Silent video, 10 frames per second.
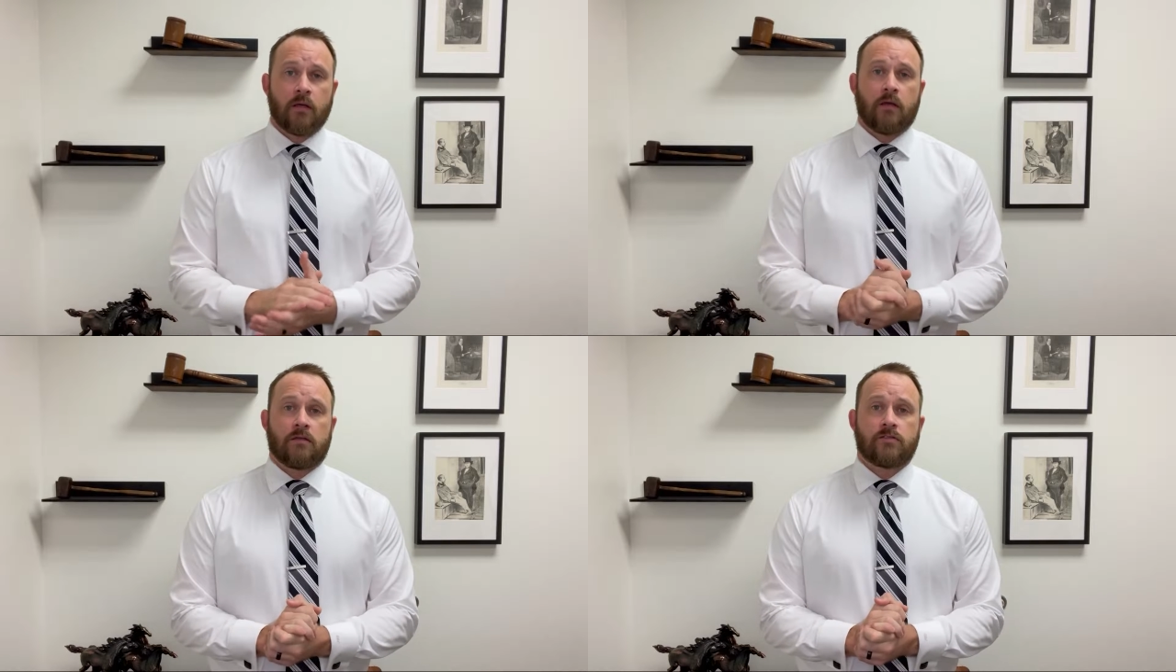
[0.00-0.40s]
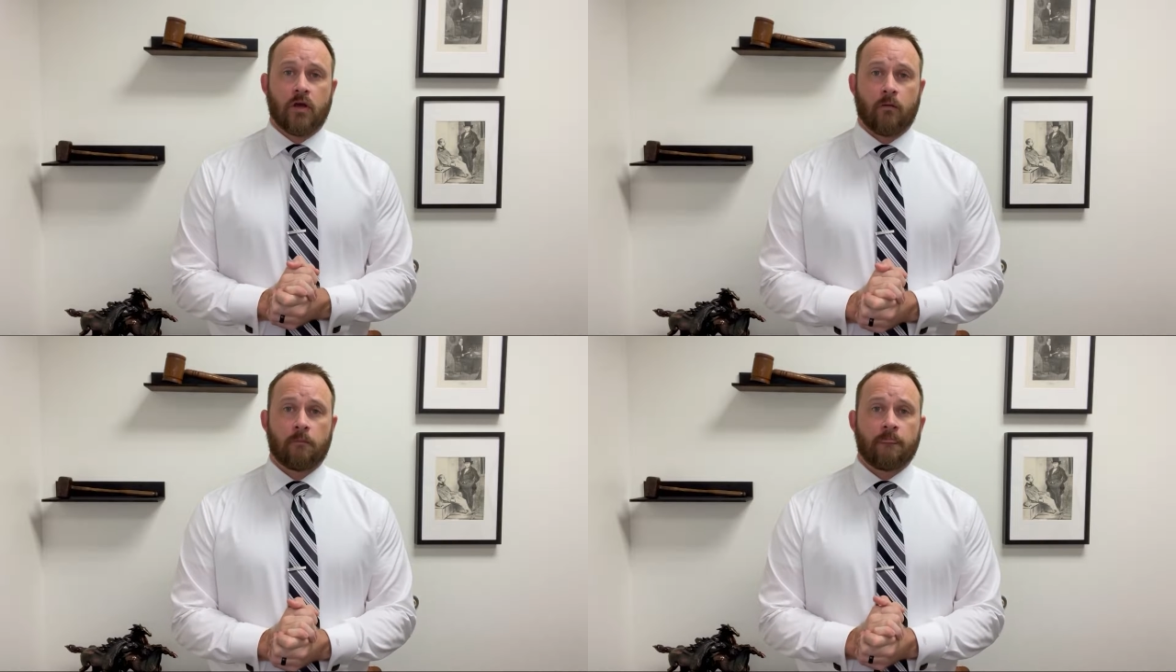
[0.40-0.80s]
Uh,
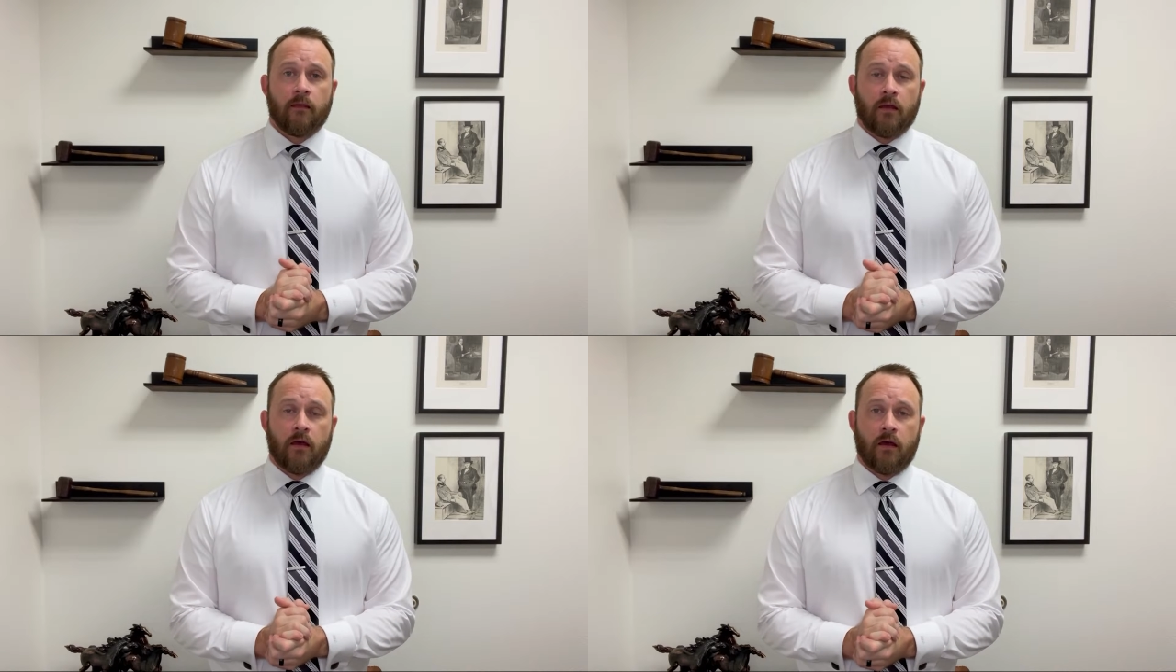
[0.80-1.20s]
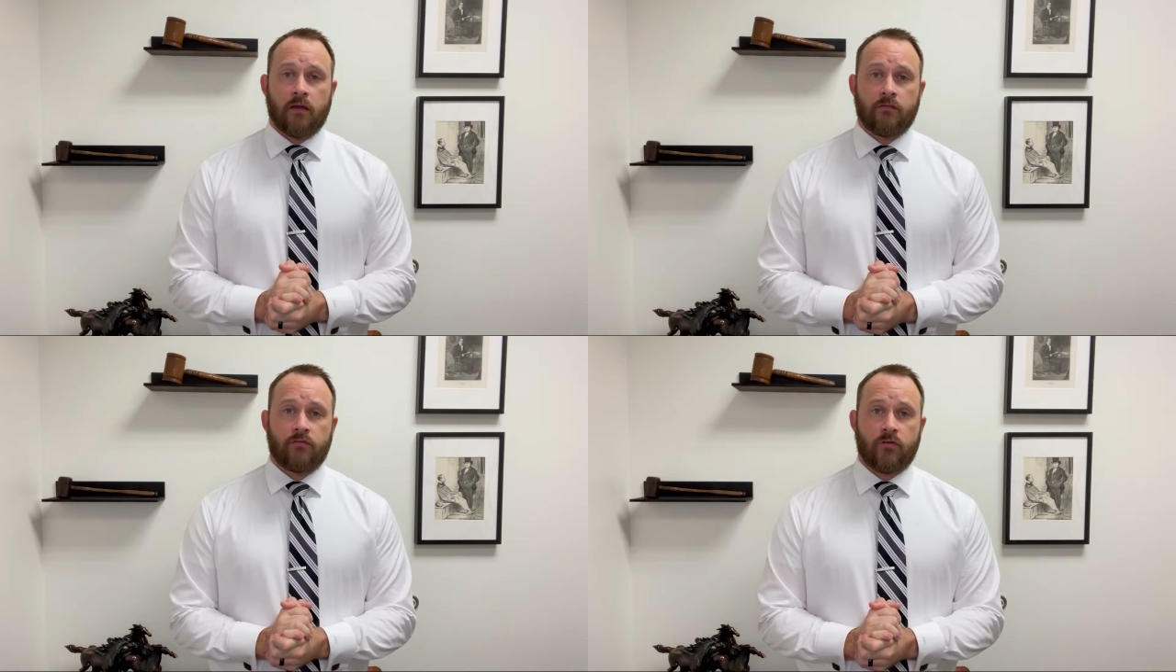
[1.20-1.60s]
so,
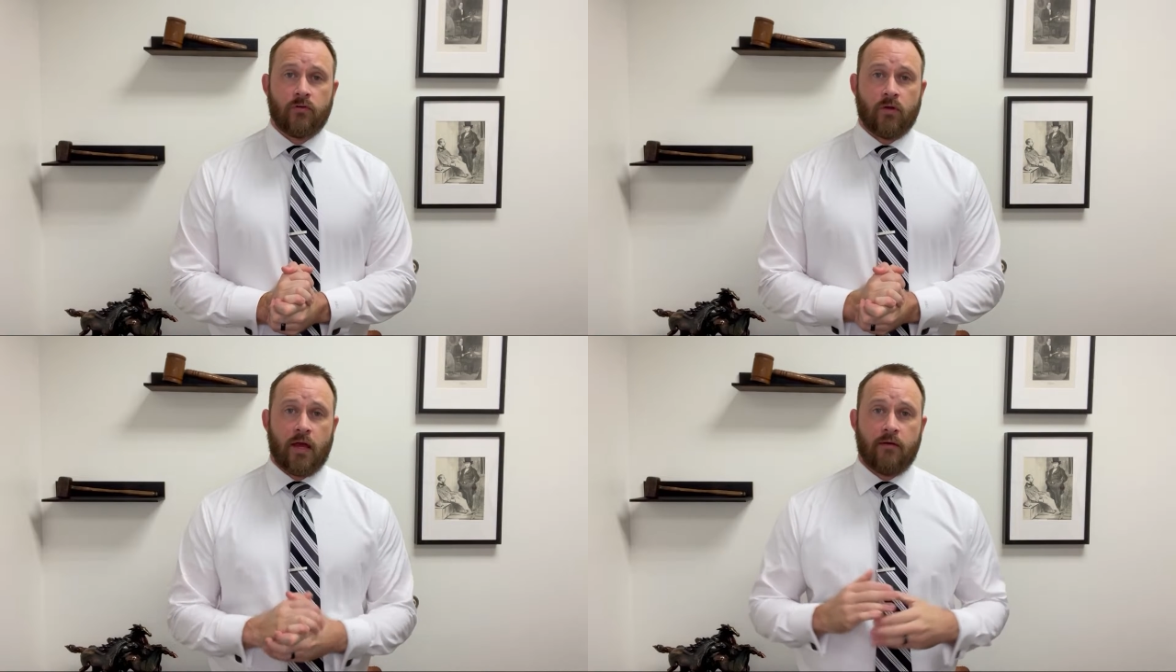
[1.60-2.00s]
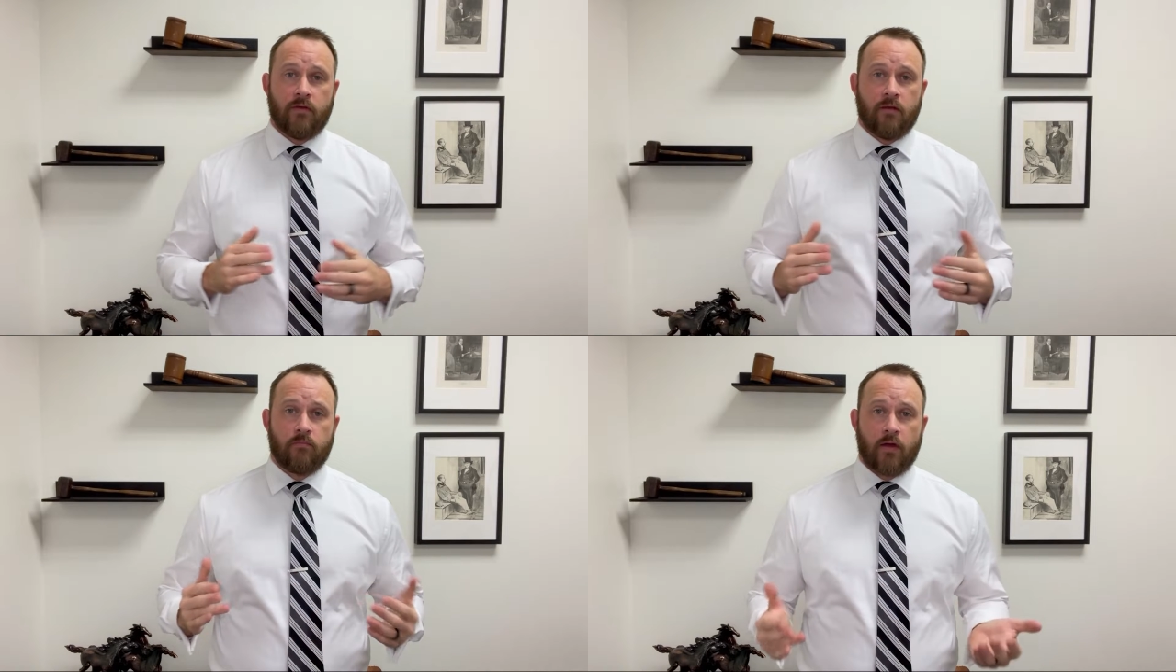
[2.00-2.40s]
uh, if you
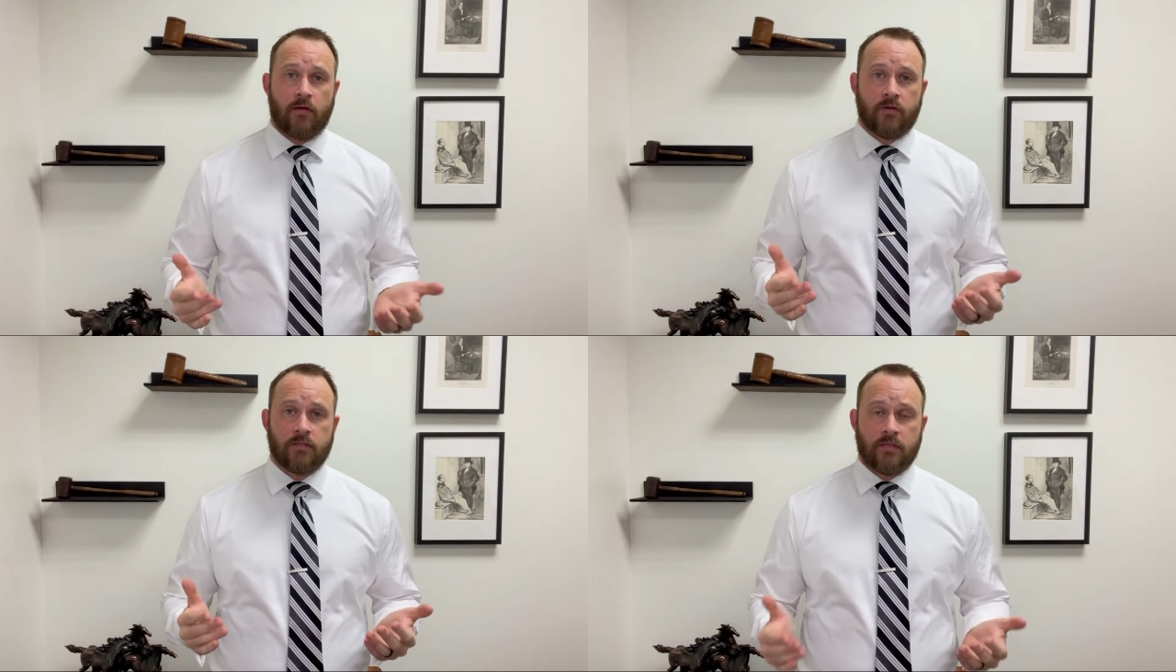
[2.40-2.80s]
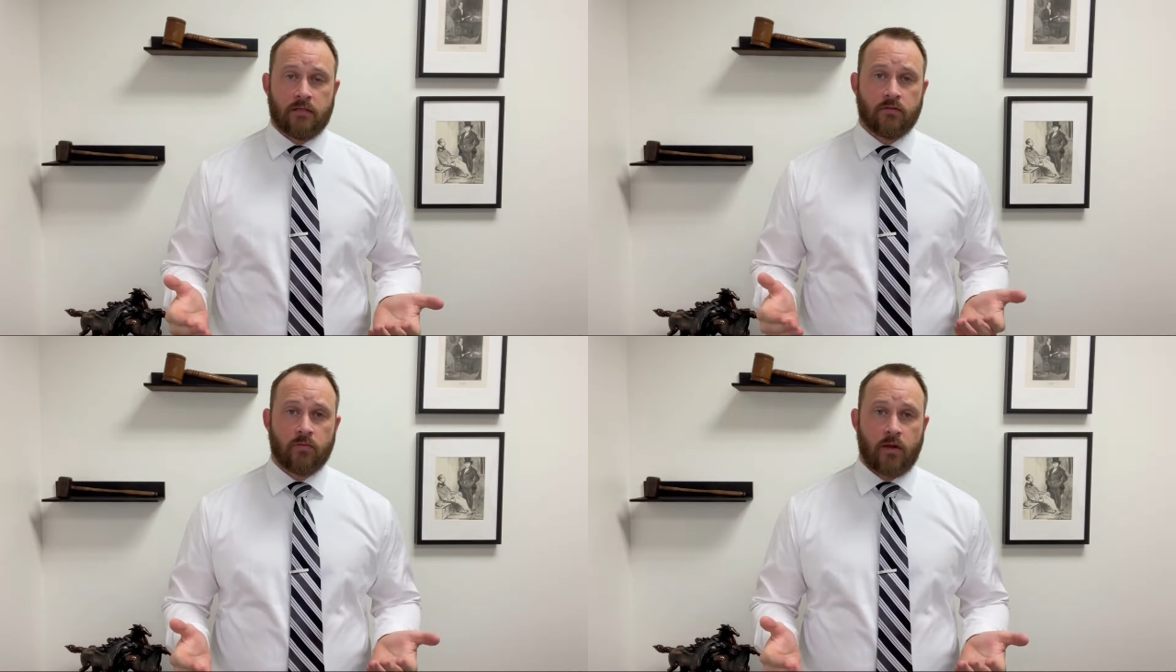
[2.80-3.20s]
have a private
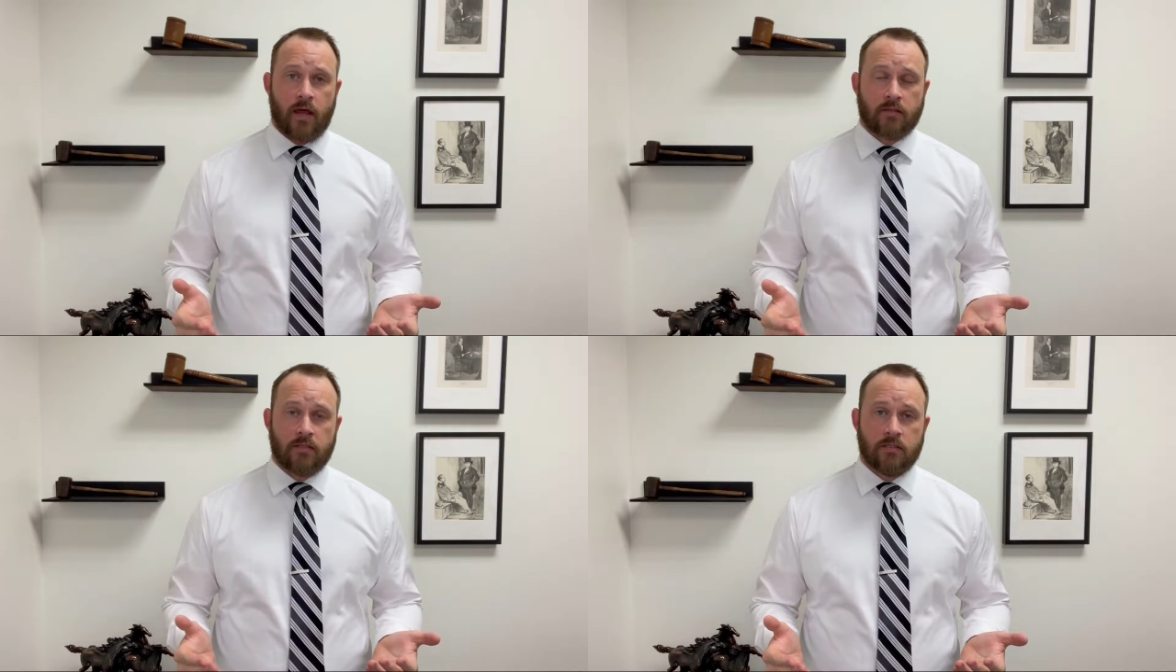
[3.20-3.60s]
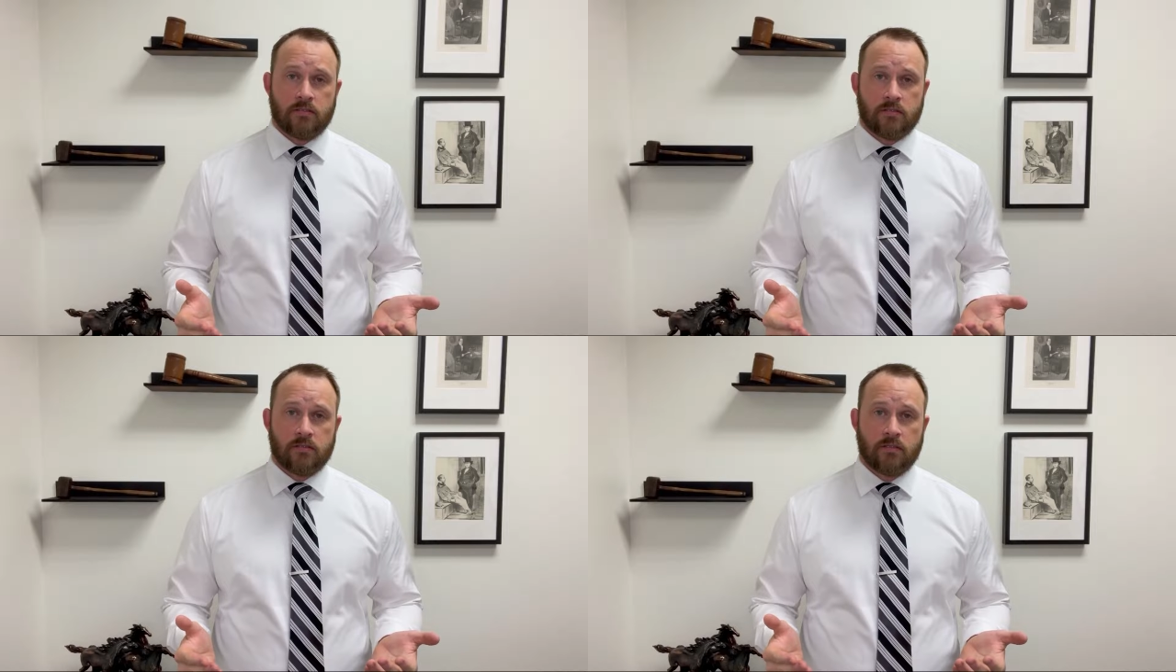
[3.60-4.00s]
dental
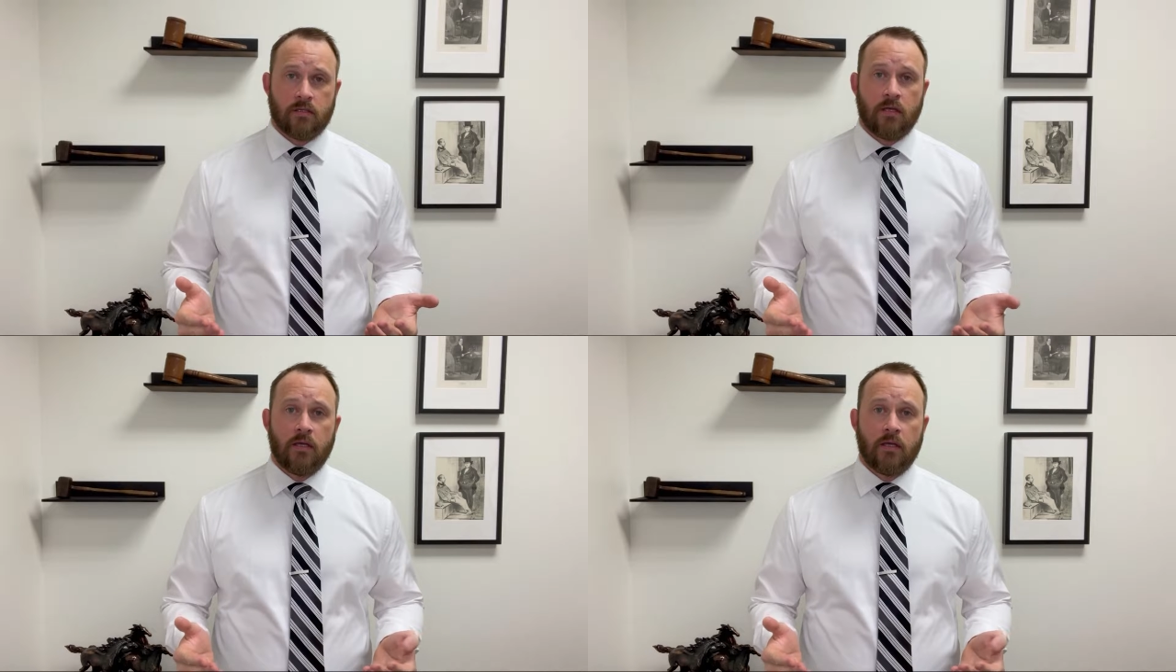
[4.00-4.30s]
practice